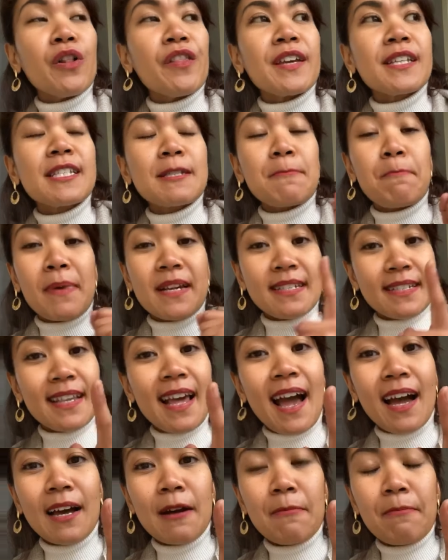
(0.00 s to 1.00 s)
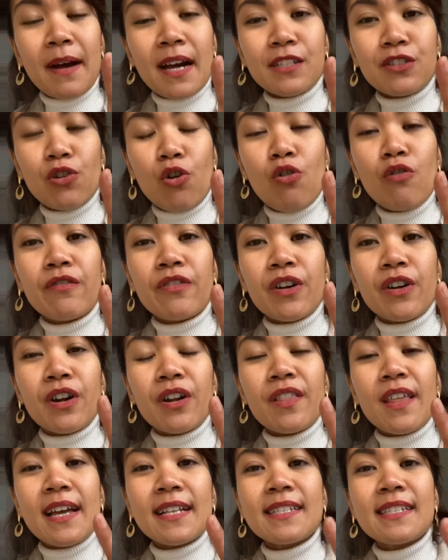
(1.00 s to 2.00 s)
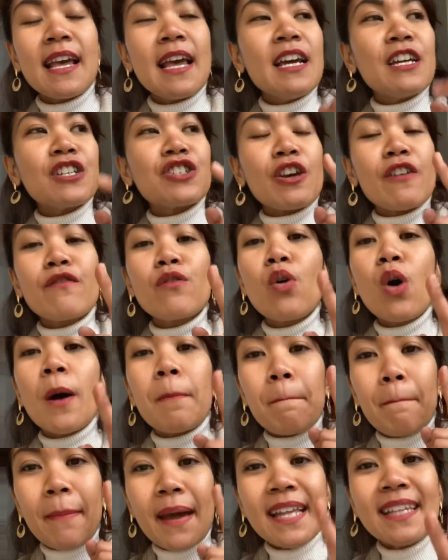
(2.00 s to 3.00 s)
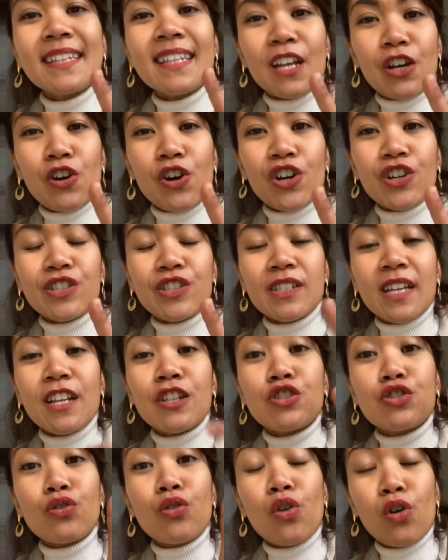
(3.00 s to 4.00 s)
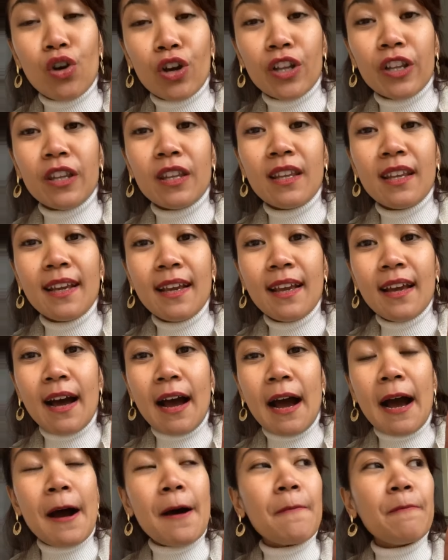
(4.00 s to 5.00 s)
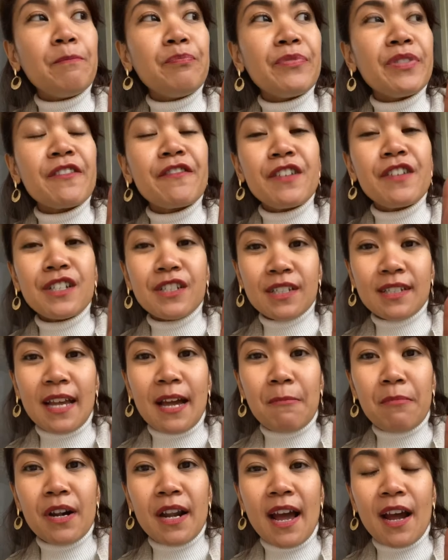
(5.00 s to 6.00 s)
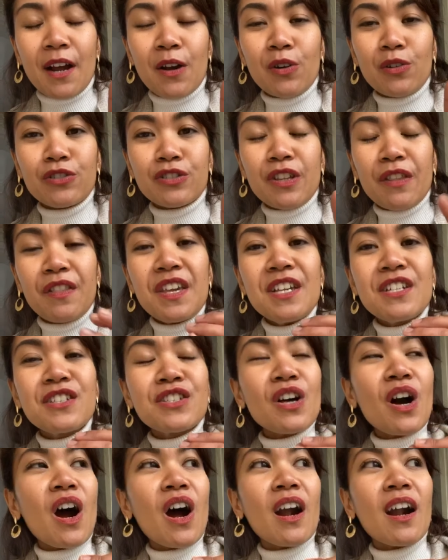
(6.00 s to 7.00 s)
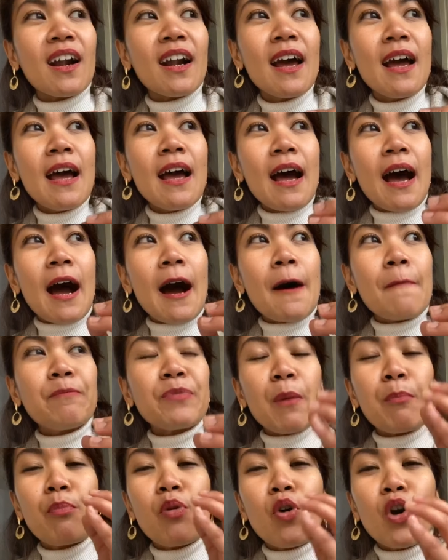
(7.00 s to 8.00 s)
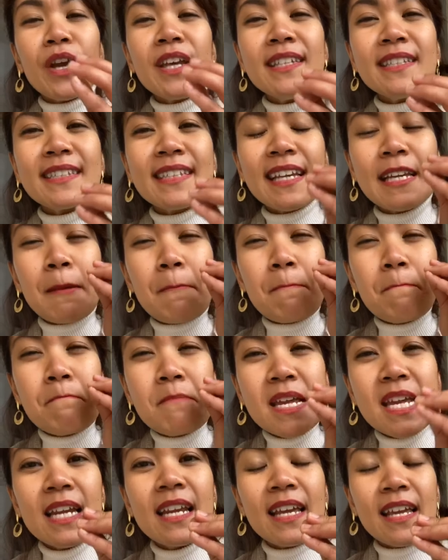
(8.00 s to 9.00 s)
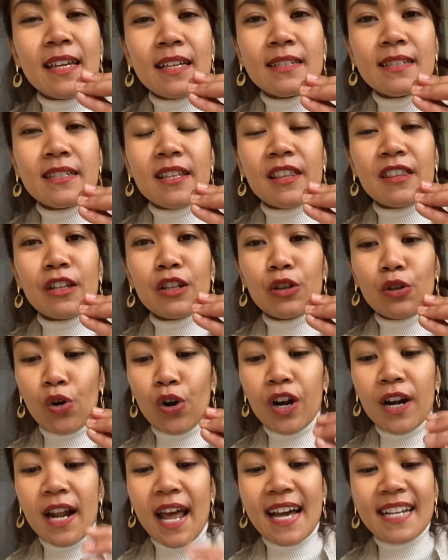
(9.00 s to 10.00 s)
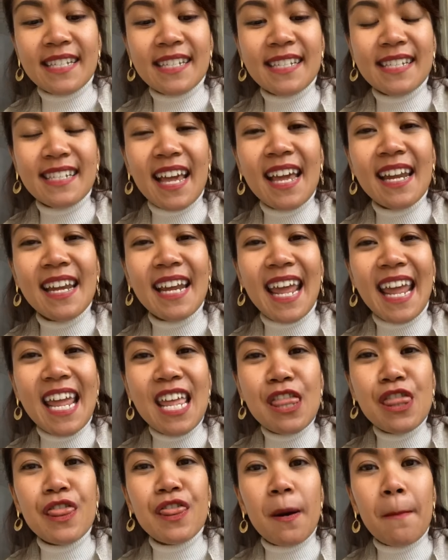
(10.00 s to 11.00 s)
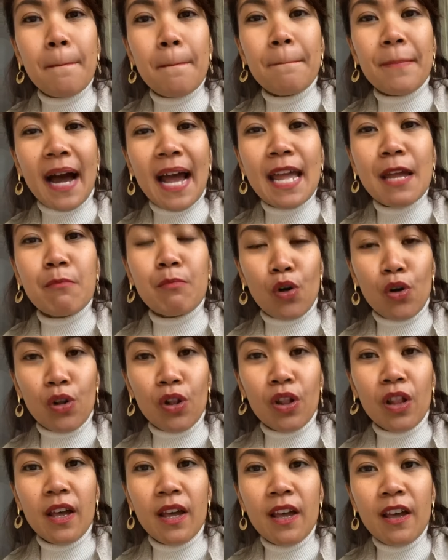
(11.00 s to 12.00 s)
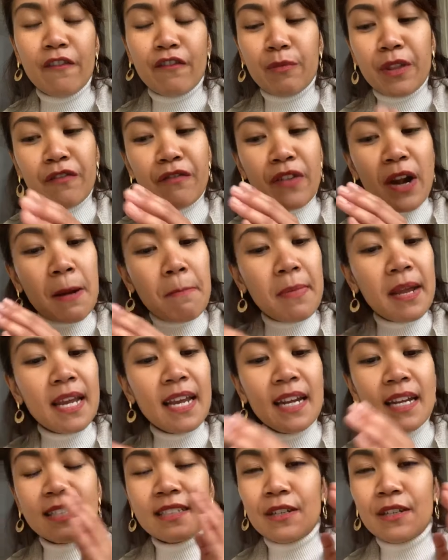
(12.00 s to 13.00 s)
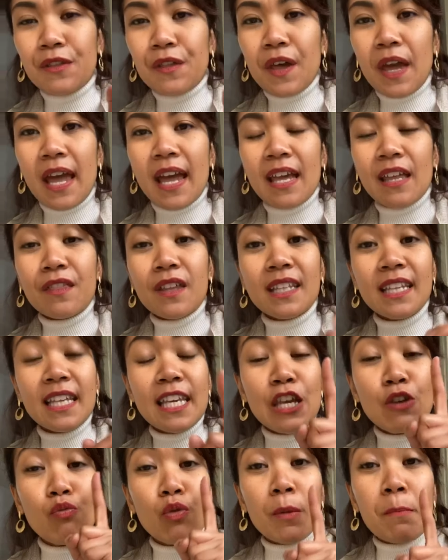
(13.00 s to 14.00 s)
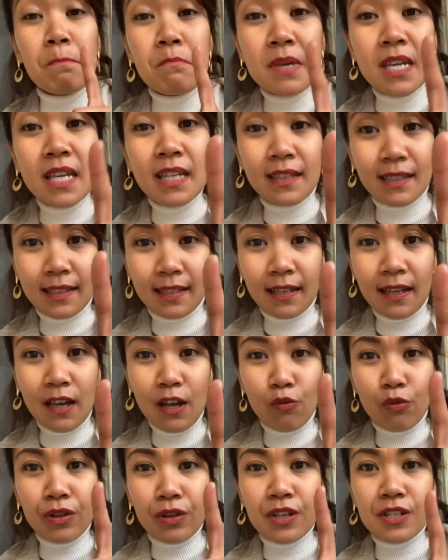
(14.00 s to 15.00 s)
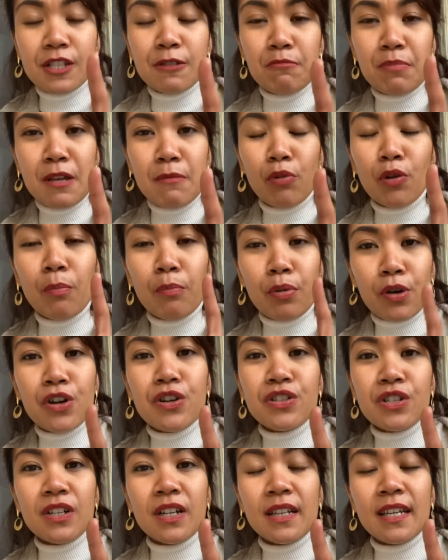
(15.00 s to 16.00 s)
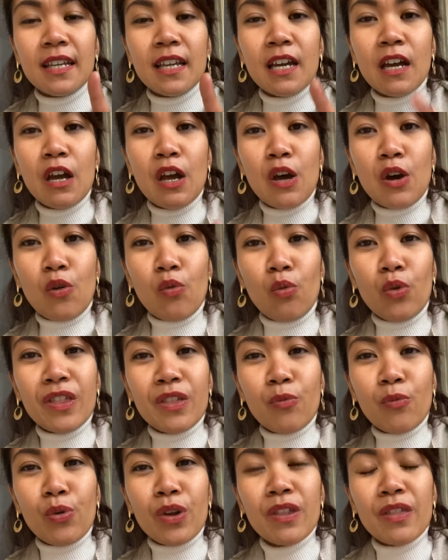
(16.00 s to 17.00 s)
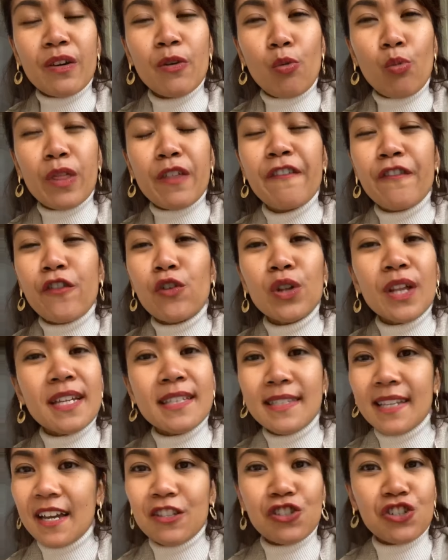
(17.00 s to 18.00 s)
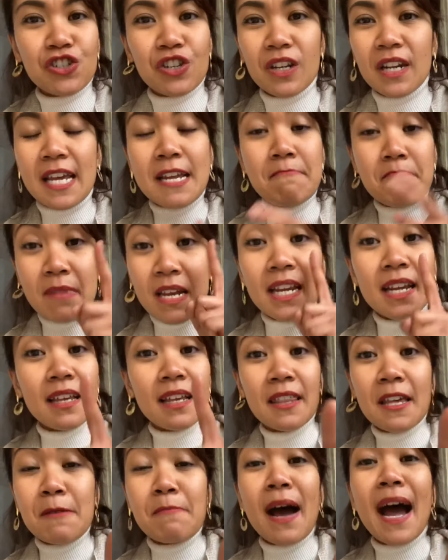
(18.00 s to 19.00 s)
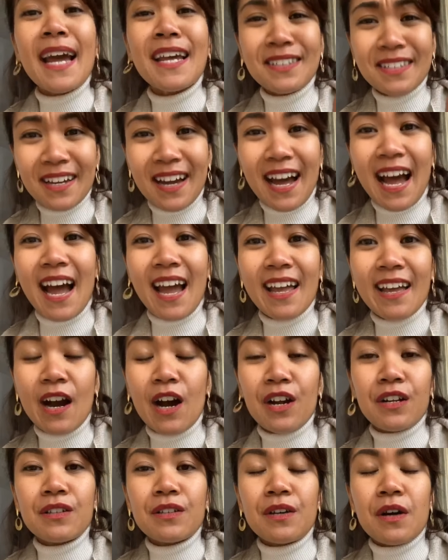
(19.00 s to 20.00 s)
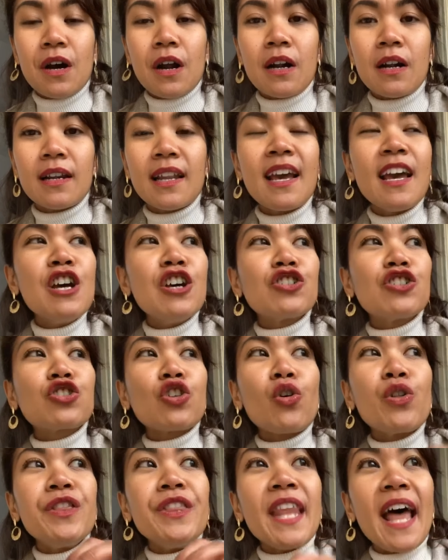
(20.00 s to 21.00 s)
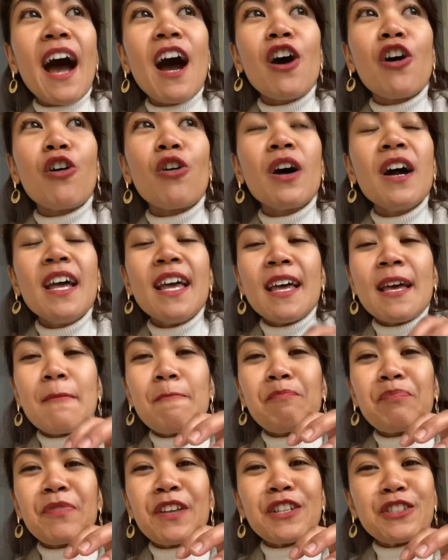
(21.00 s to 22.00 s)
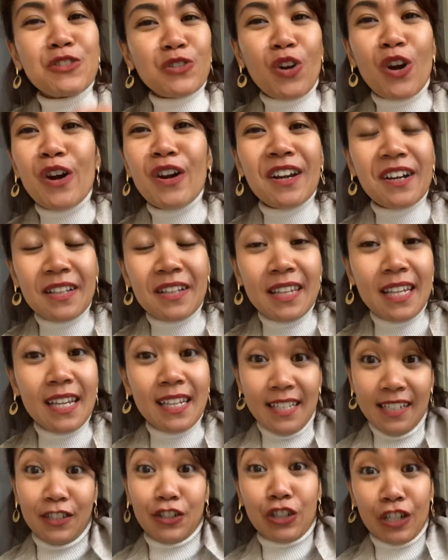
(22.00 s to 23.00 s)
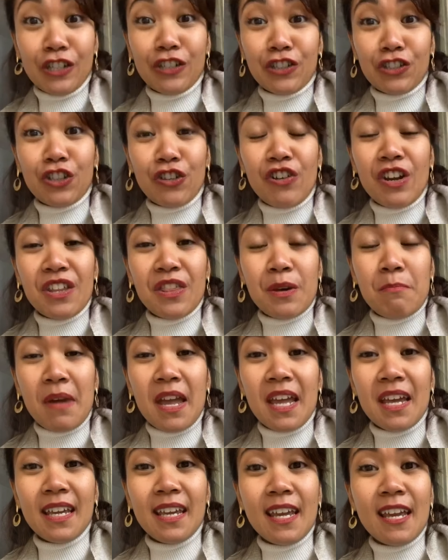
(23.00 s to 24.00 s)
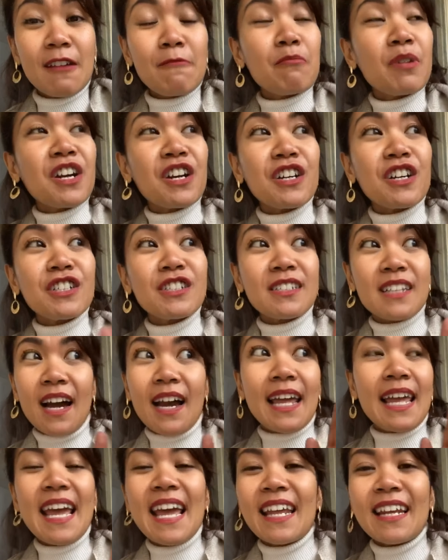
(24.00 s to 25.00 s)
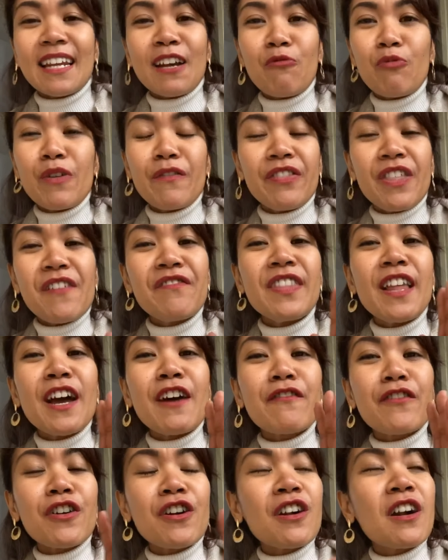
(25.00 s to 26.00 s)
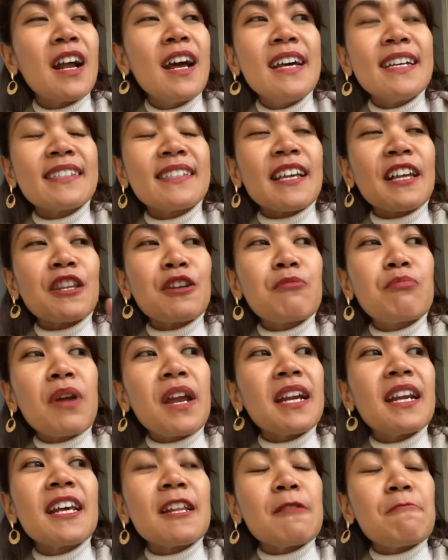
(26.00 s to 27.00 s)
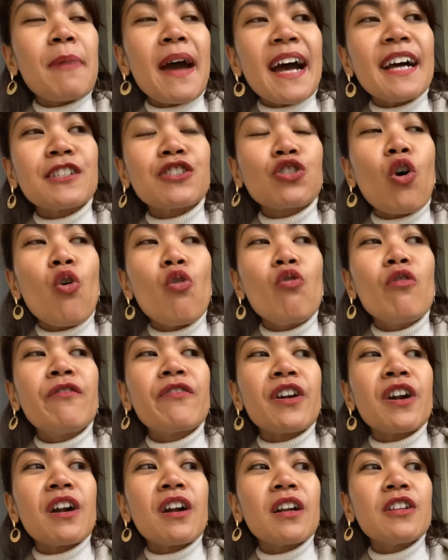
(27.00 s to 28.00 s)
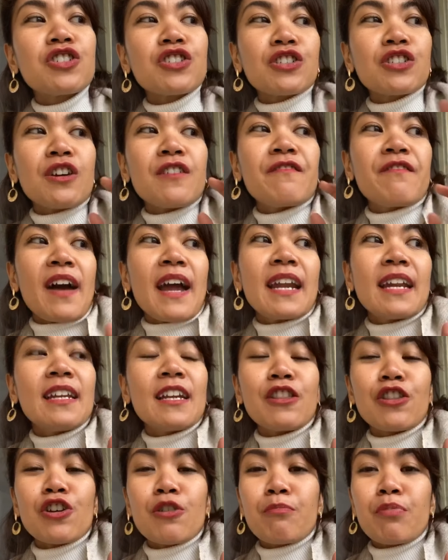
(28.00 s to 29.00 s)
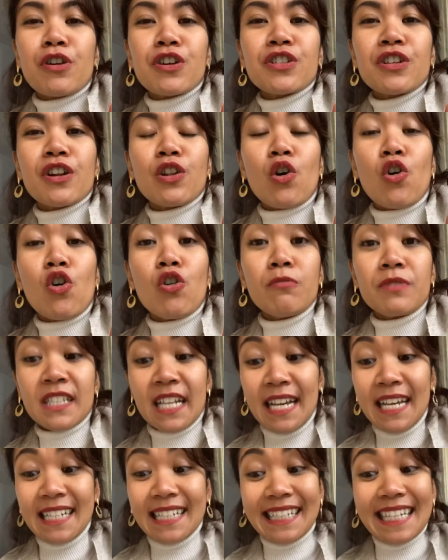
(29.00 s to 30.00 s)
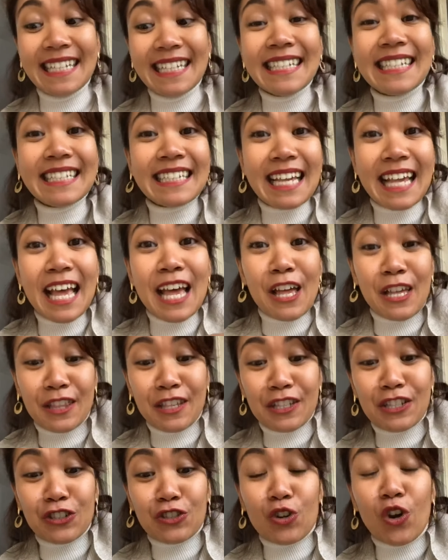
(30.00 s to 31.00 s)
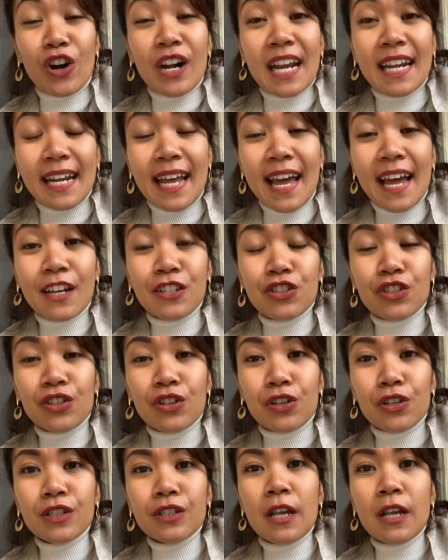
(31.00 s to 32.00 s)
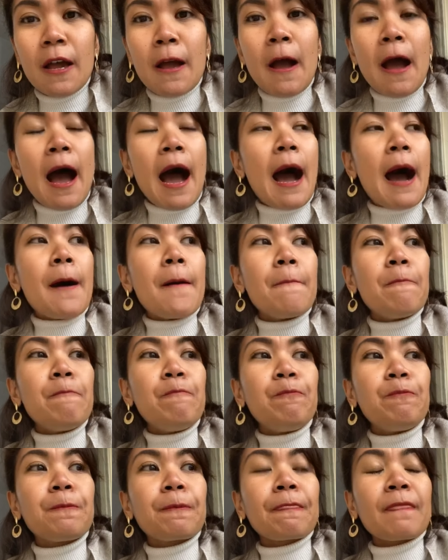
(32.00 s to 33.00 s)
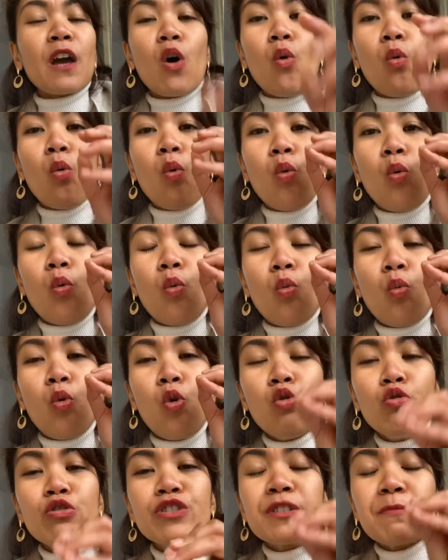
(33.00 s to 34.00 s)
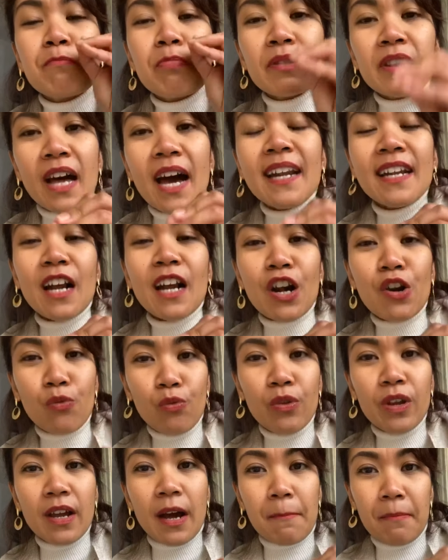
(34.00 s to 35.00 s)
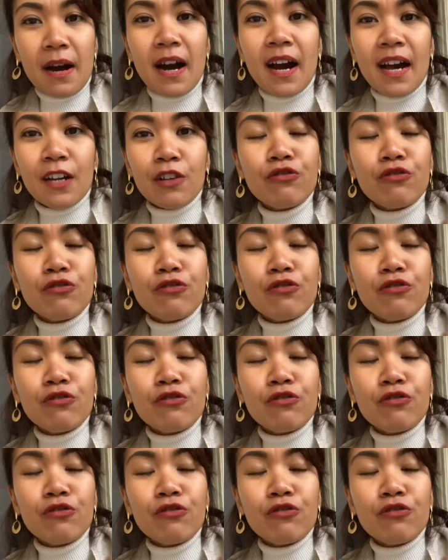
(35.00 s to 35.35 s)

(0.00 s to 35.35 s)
That's Pesach, Passover, that's Shavuot, Pentecost, and Sukkot um, the Feast of Tabernacles. These are um, appointed meetings that the Lord has said in the Bible from the very beginning to the end that He will meet with His people personally with with with full intention in meeting them eye to eye heart to heart so now historically his history in the making because again we they've never celebrated passover just confided in their personal homes since the story in exodus um whose blood are we upon?